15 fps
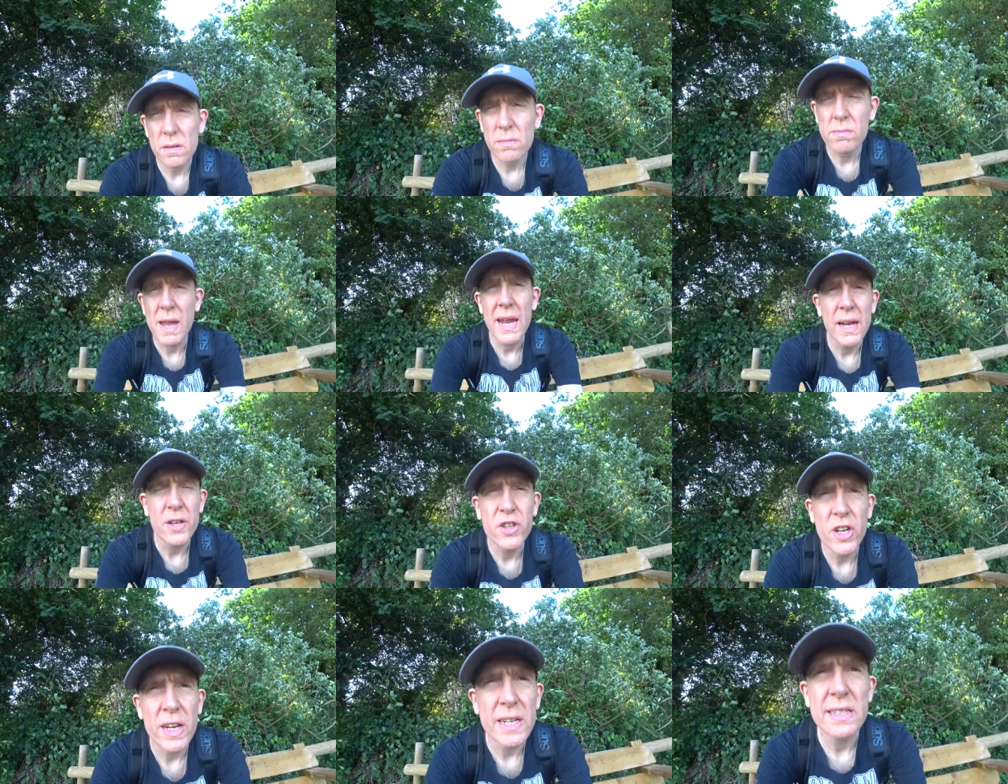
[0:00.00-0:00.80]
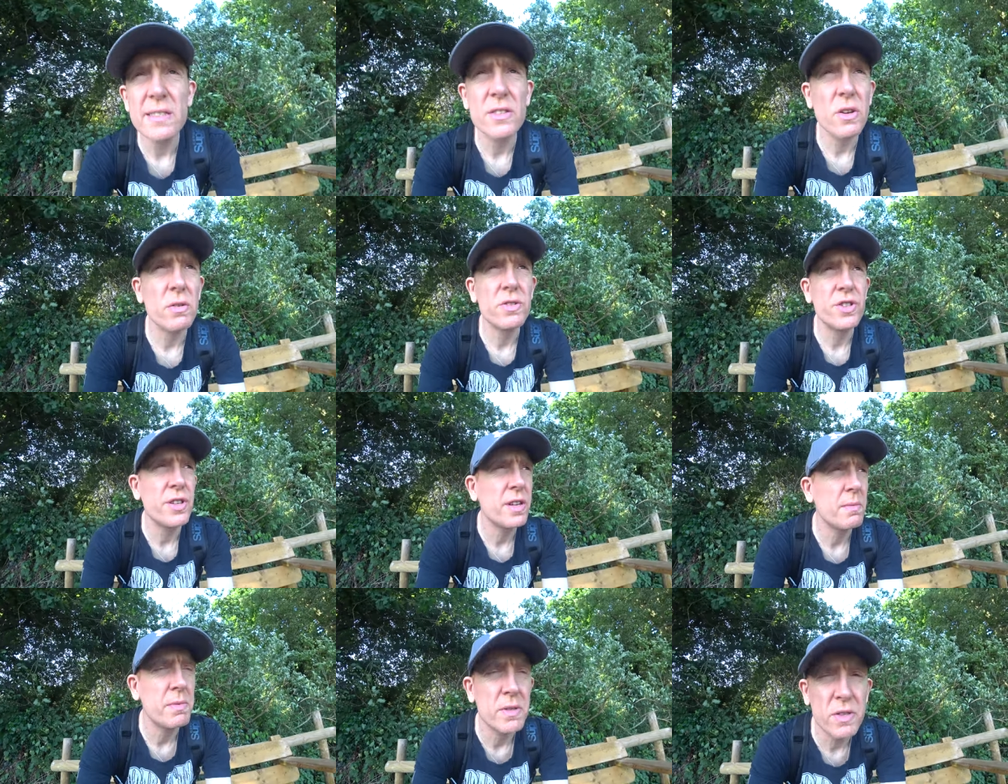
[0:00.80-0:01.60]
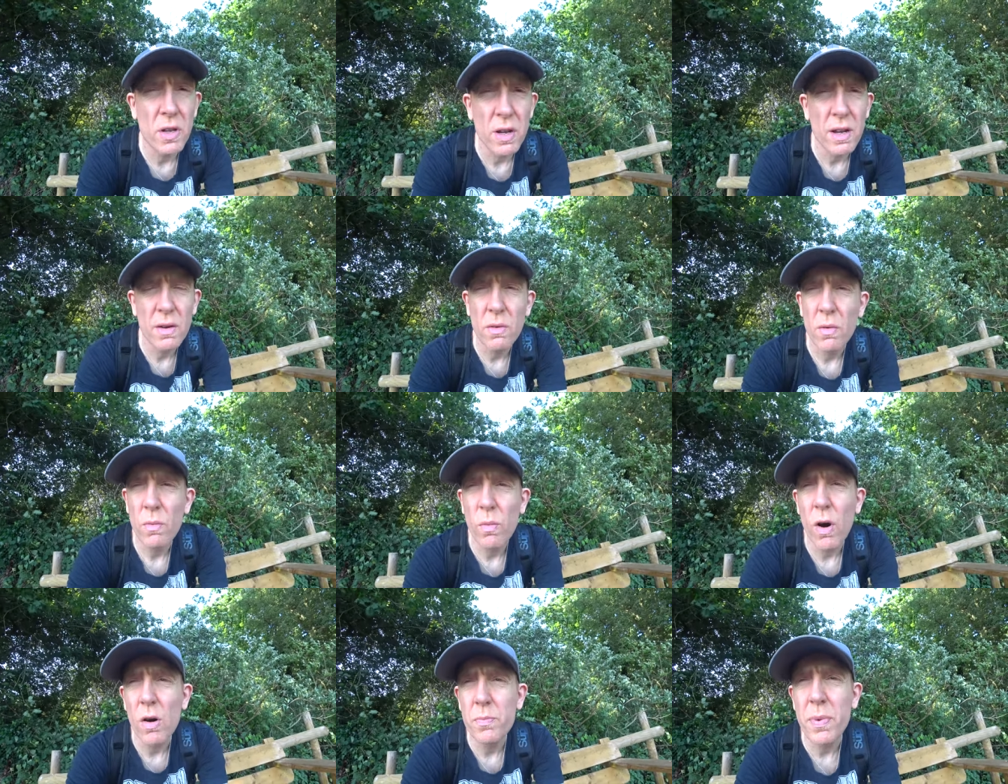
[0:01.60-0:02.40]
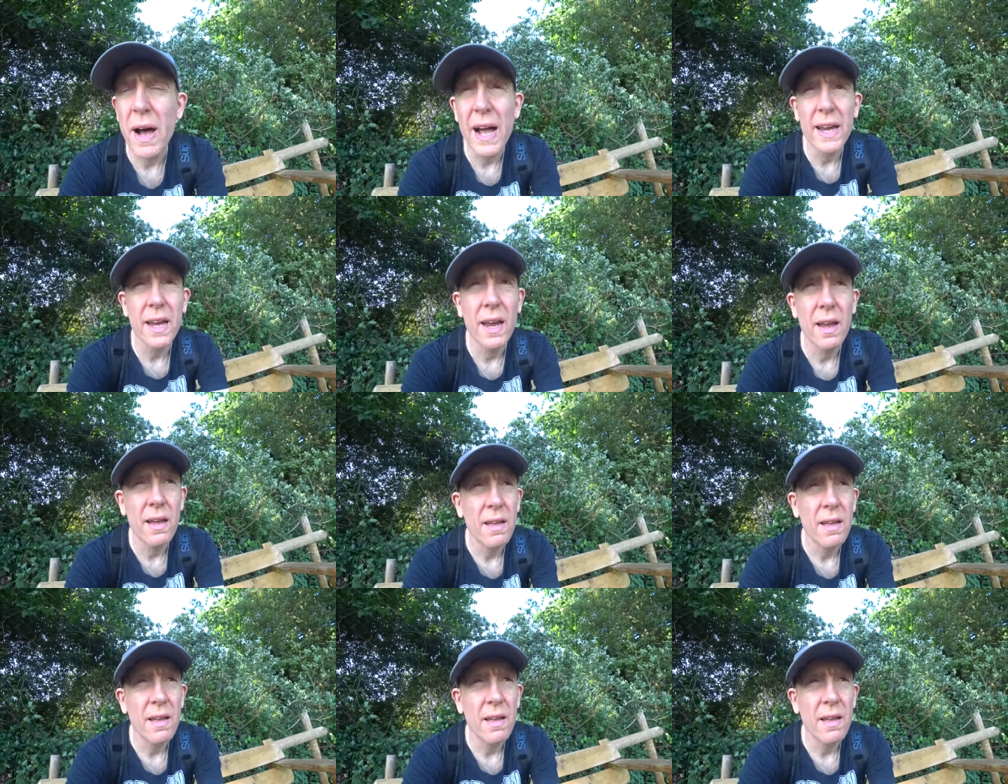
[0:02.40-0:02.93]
The energy is such, I'm just gonna walk back,